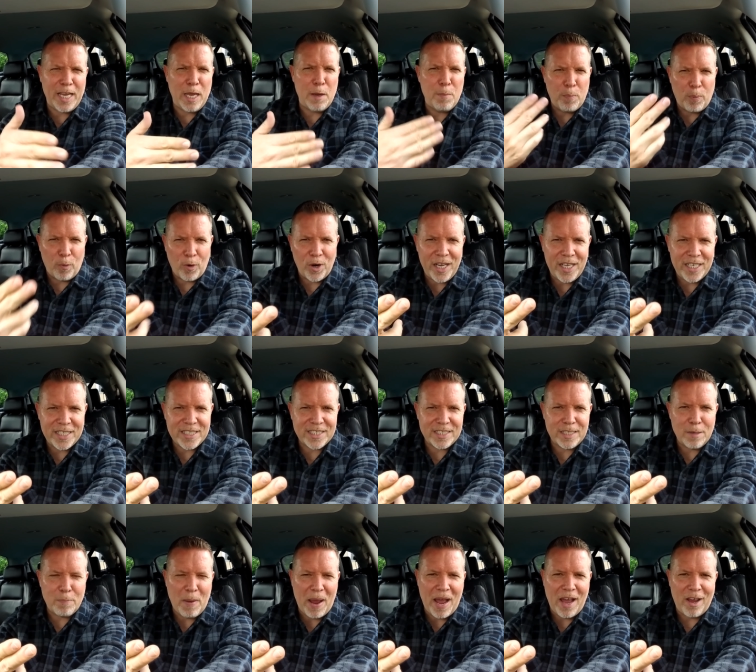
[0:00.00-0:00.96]
It breaks
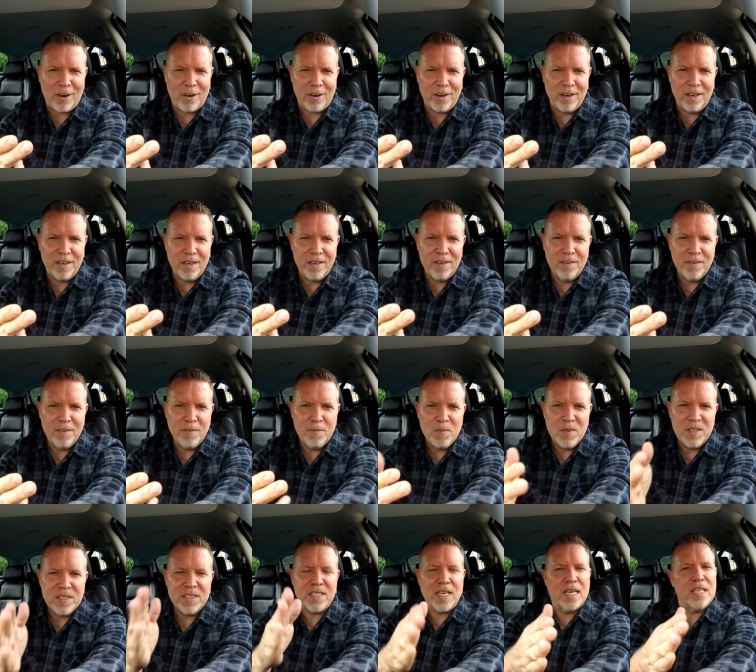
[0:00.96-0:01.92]
the pattern.
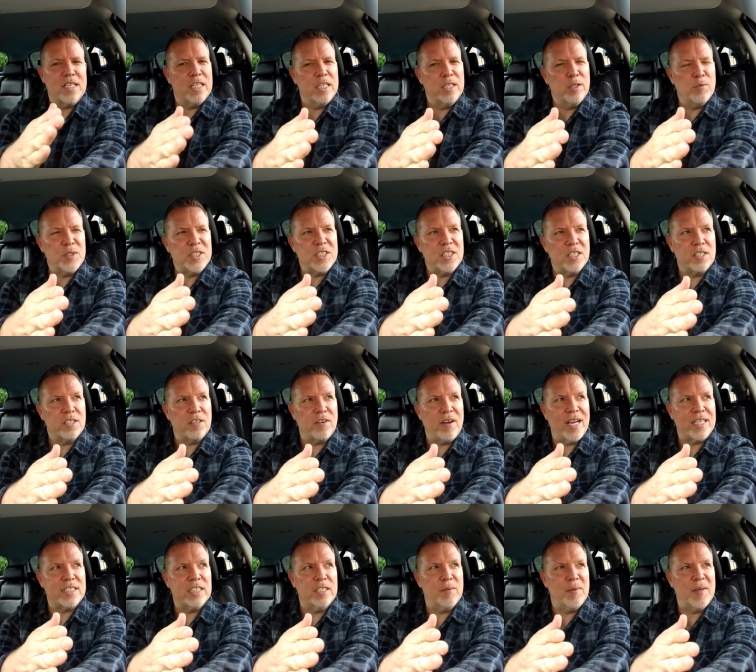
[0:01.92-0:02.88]
Suddenly, the reticular
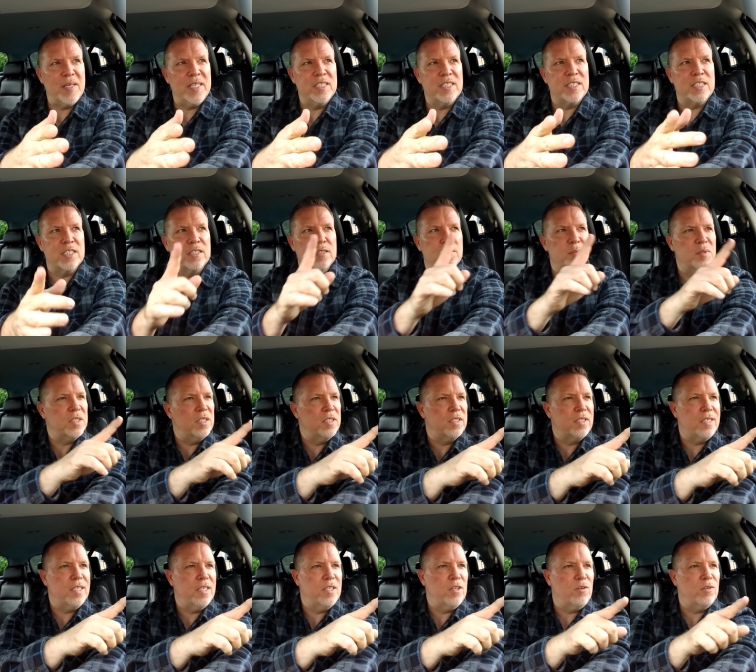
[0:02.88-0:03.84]
activating system says,
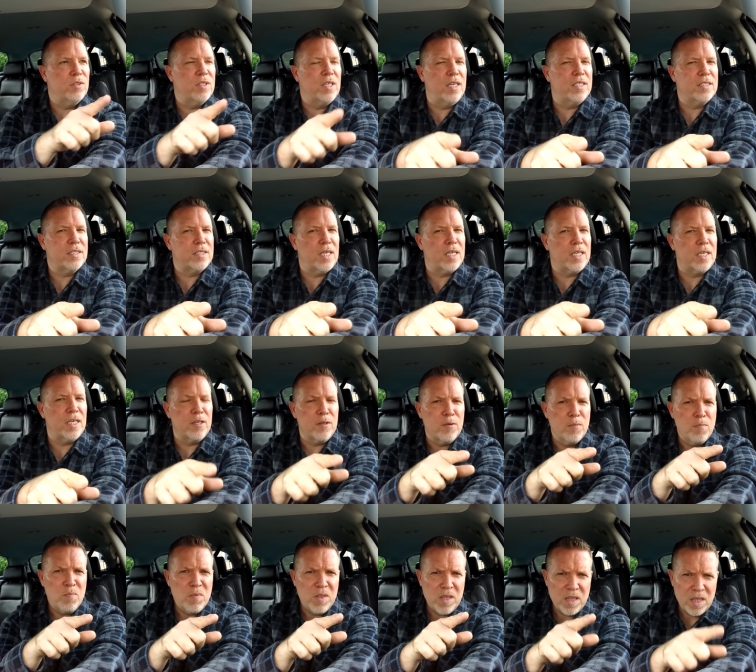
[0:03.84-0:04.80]
hey, hold on a second,
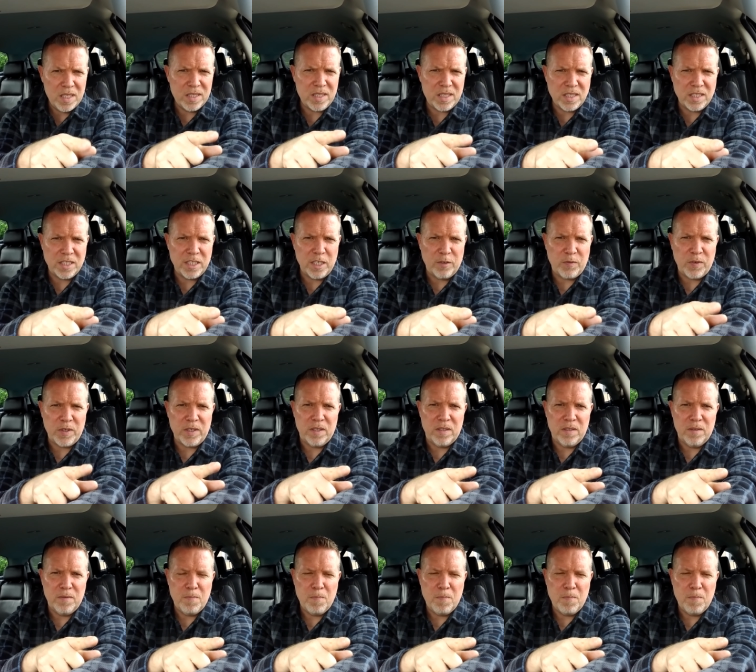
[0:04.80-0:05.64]
this is different.